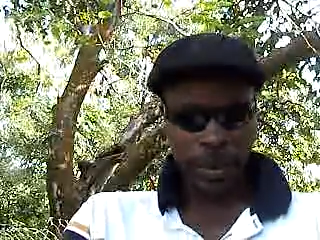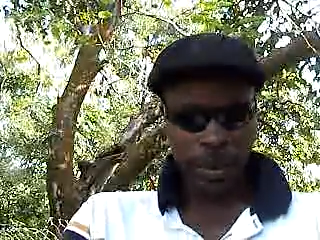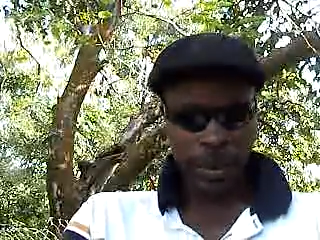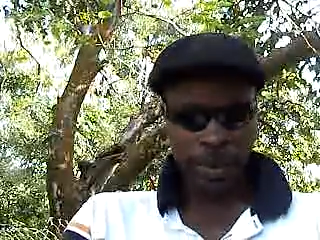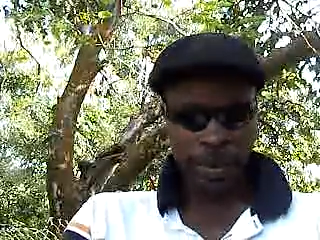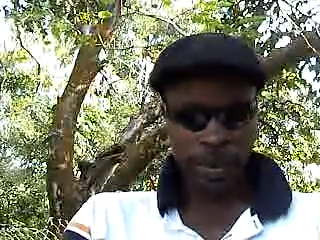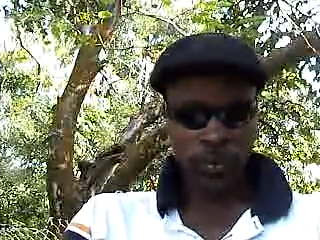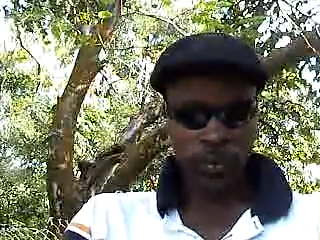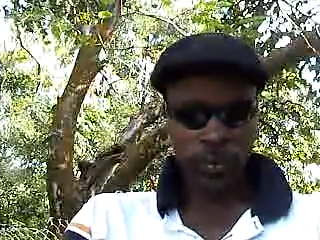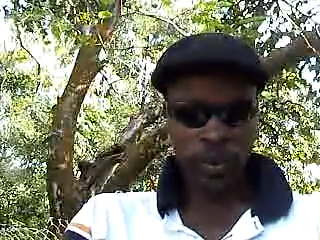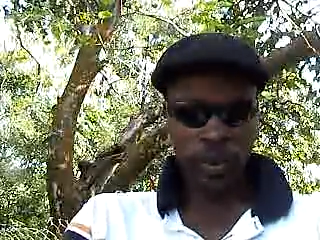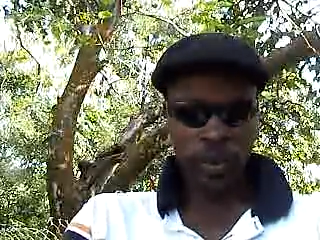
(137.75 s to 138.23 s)

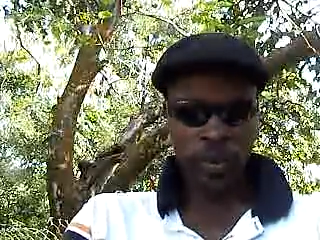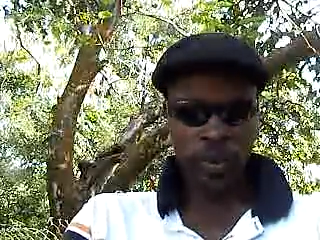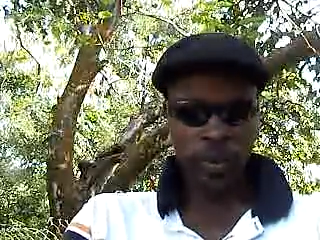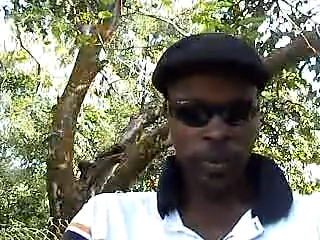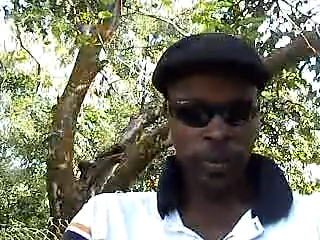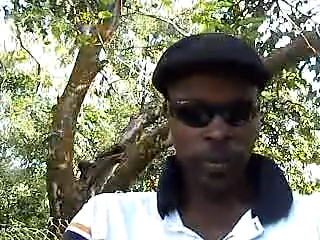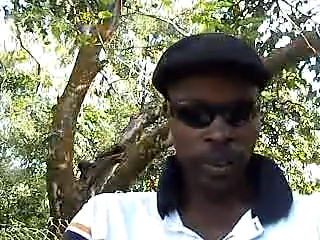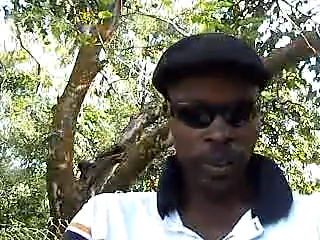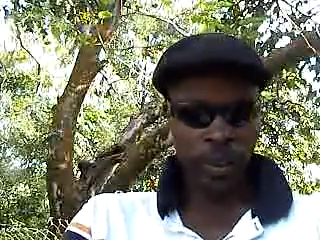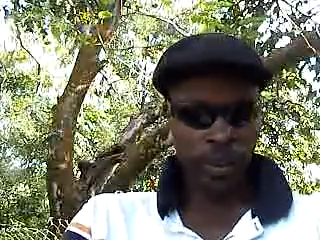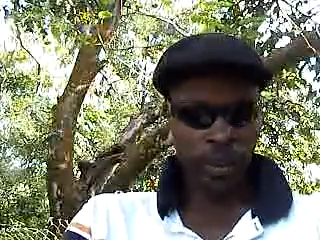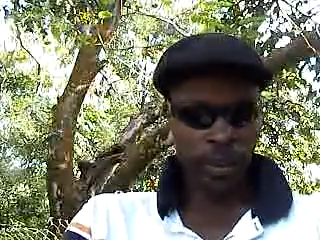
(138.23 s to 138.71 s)
is going to
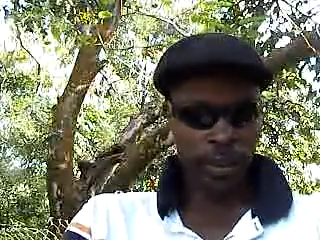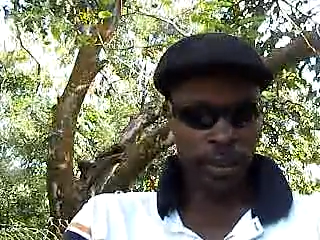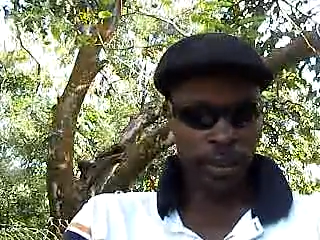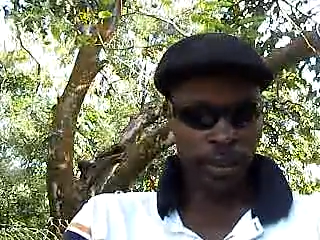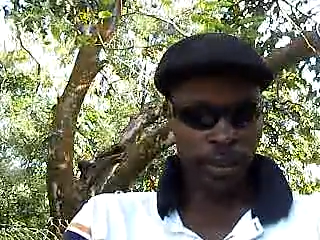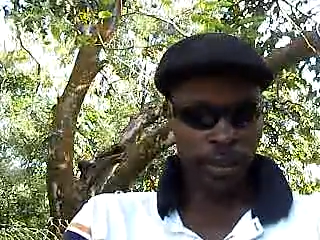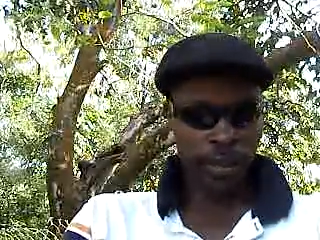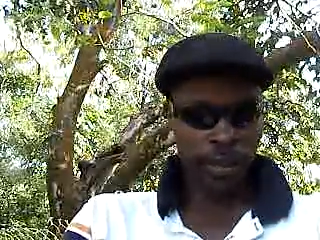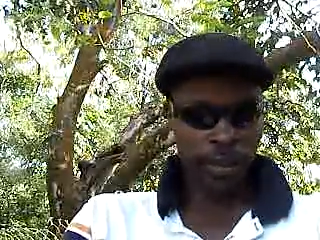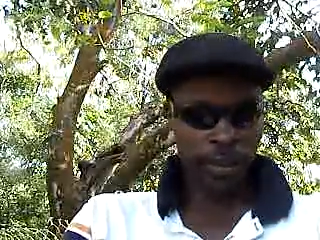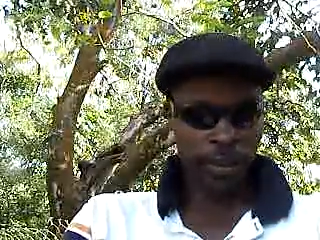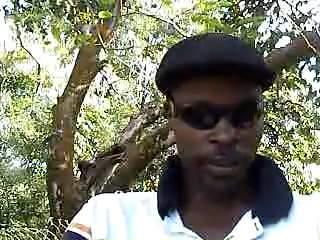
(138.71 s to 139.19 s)
be
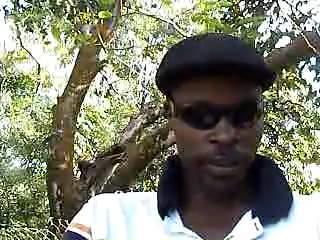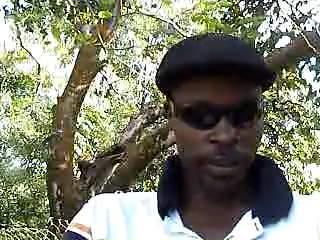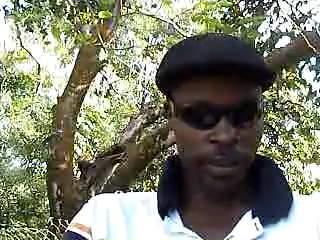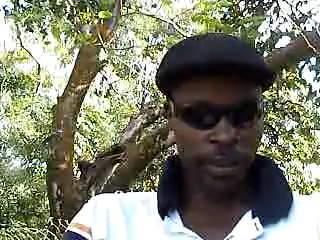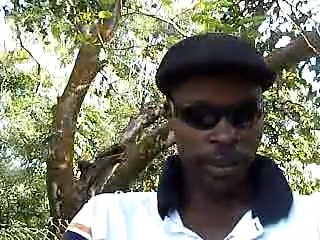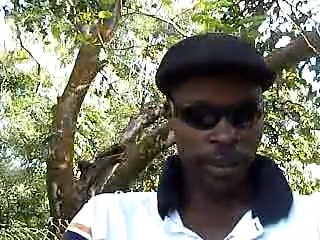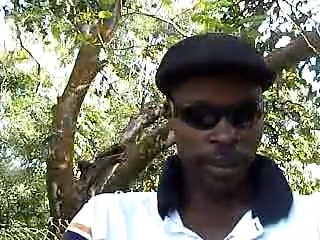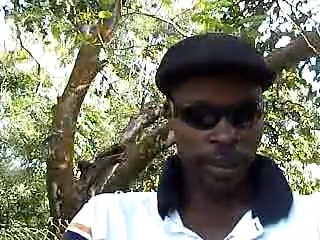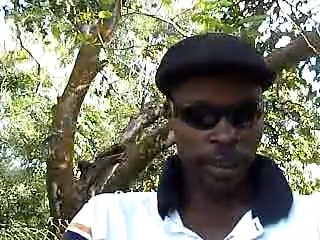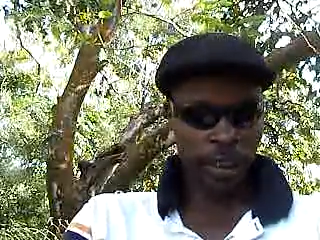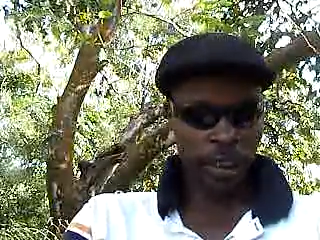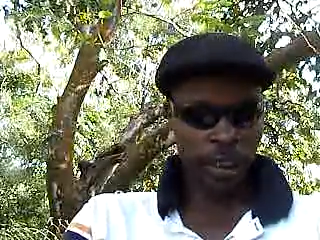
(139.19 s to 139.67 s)

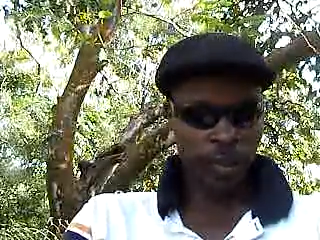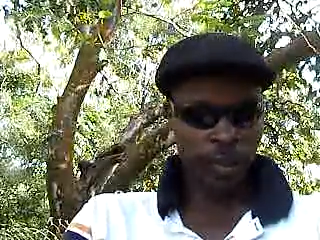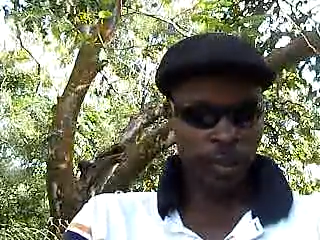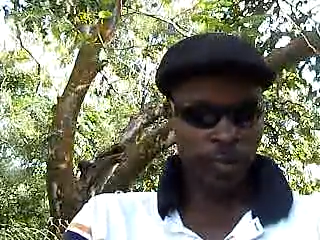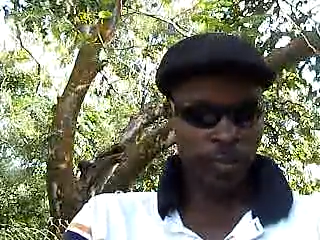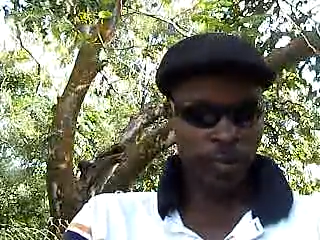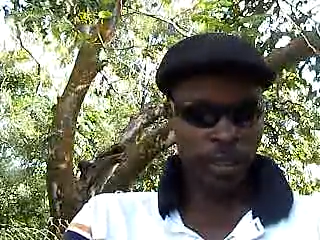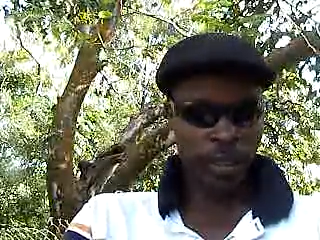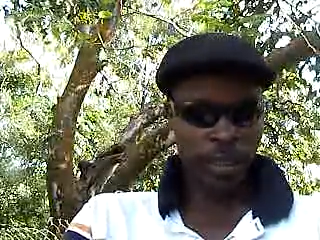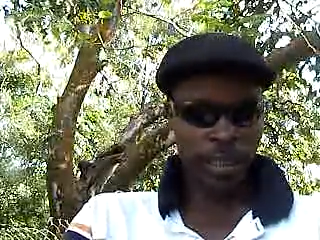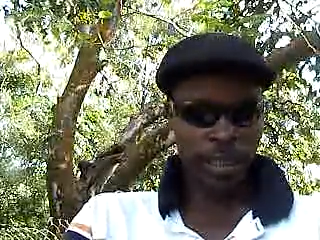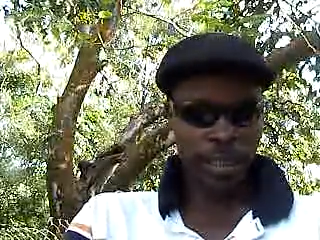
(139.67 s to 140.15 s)

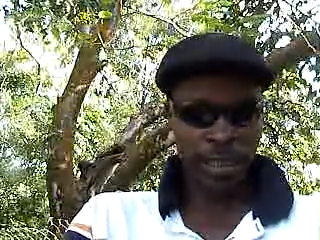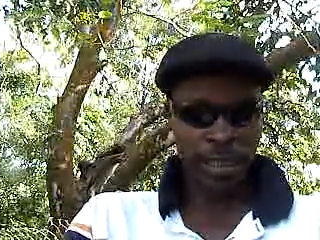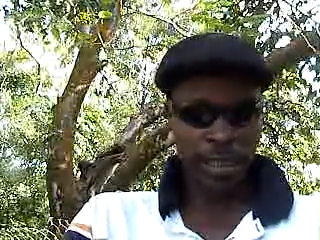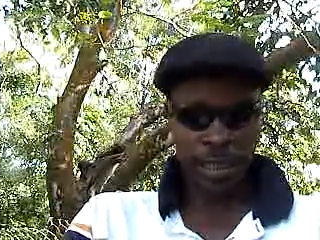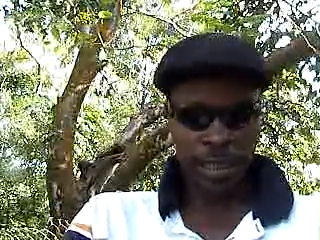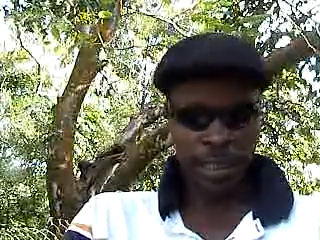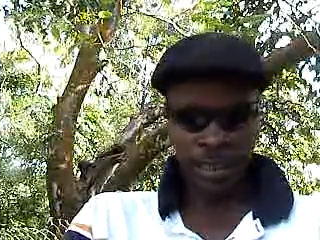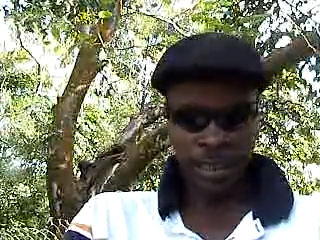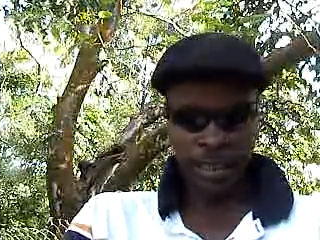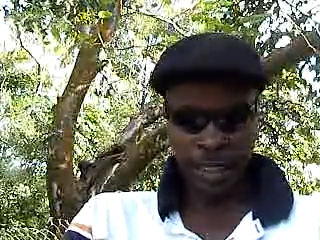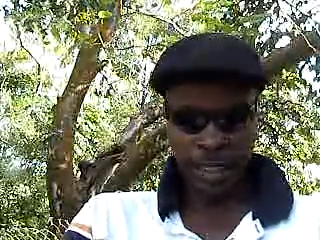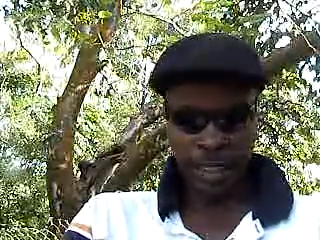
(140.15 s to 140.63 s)
um, the
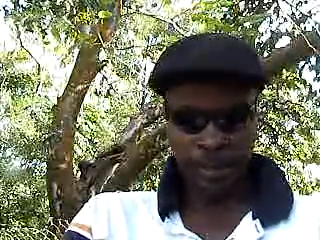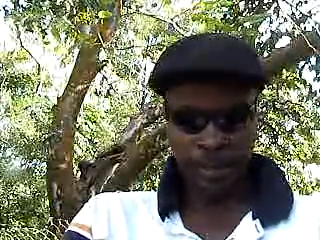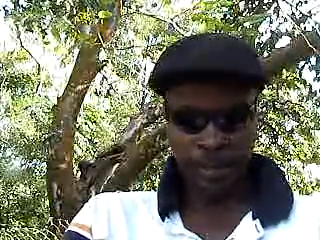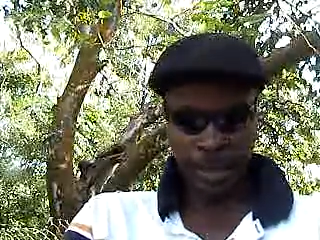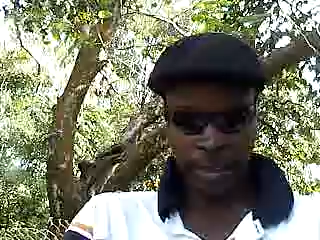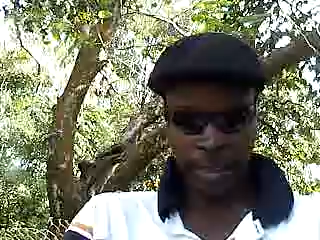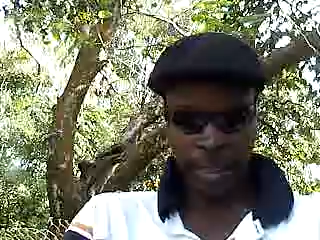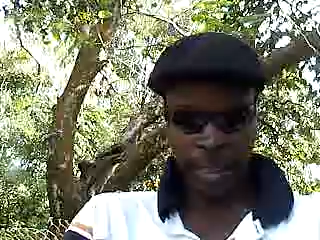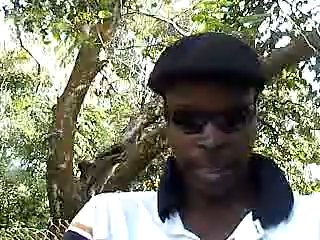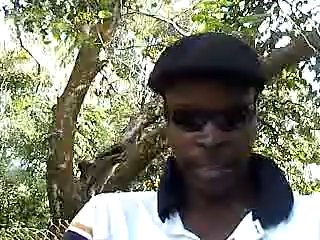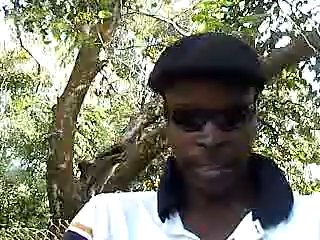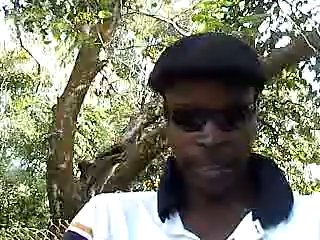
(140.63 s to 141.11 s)
handicap
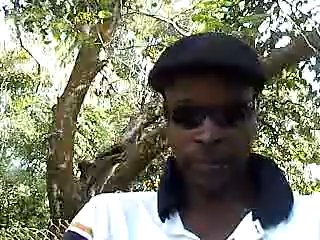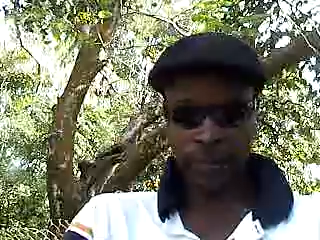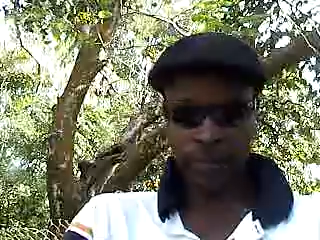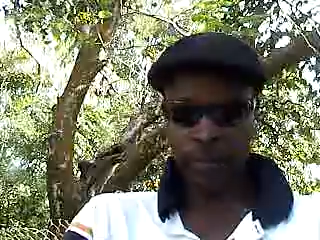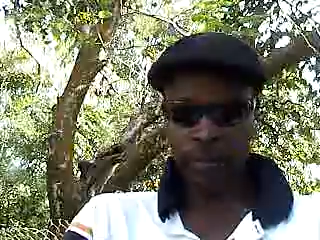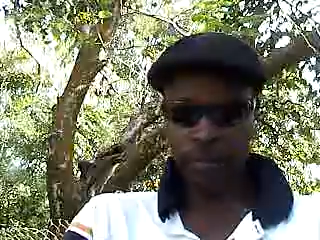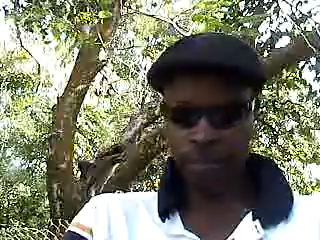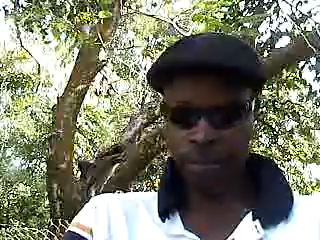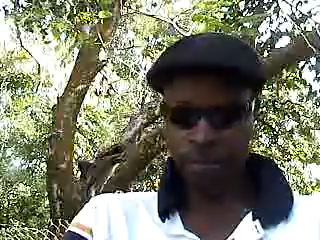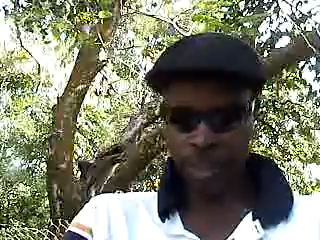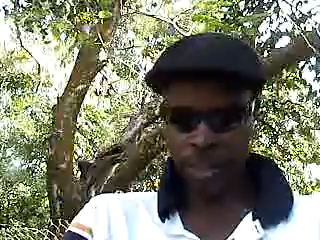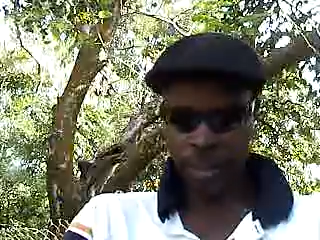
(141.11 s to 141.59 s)
sign on
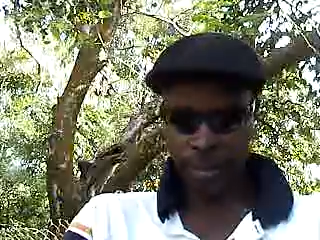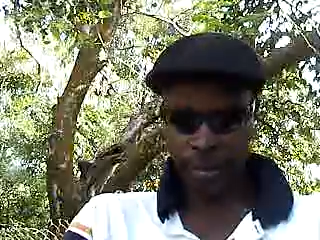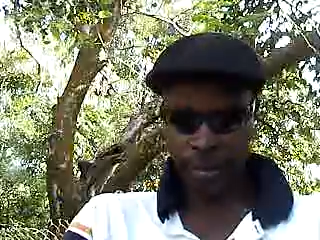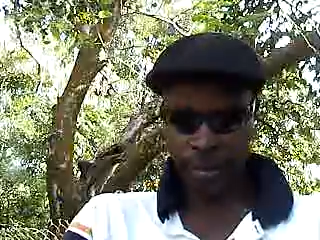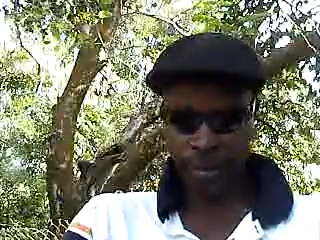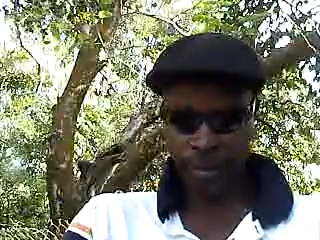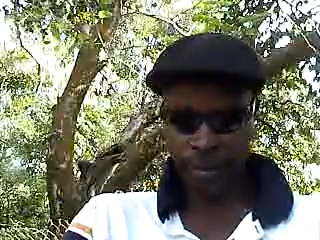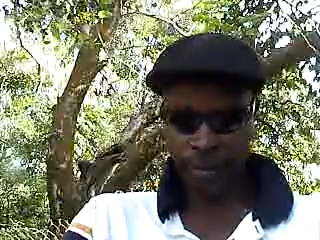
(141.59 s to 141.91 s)
the bus.